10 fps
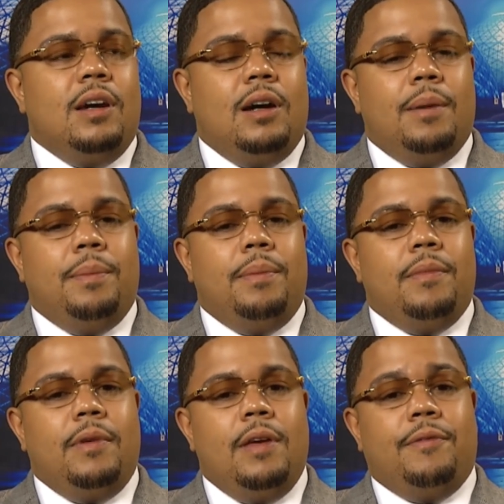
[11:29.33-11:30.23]
Um,
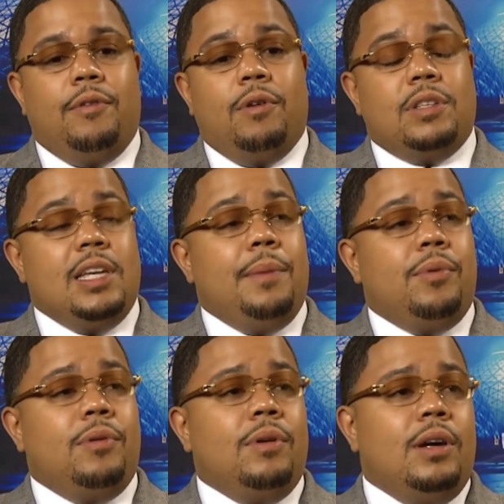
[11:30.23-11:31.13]
if, for
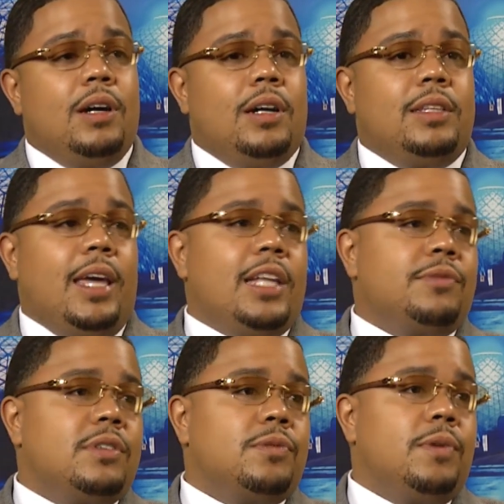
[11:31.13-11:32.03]
example, a
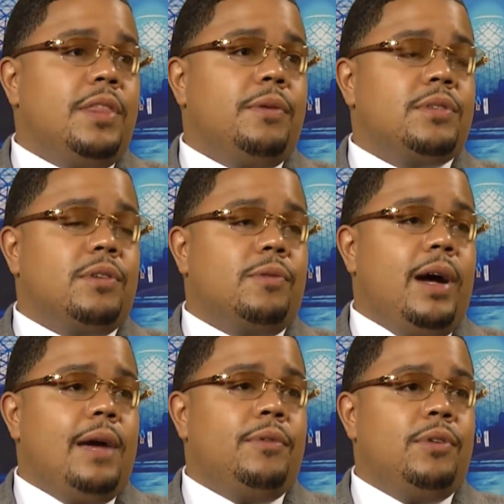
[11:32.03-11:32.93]
dangerous weather is on
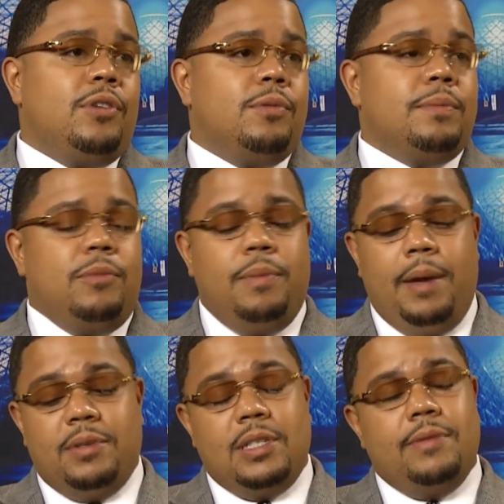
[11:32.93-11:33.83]
arrival, you you may
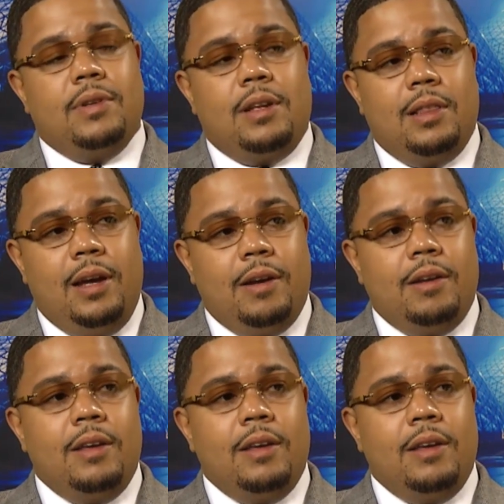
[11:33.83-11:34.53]
receive an alert.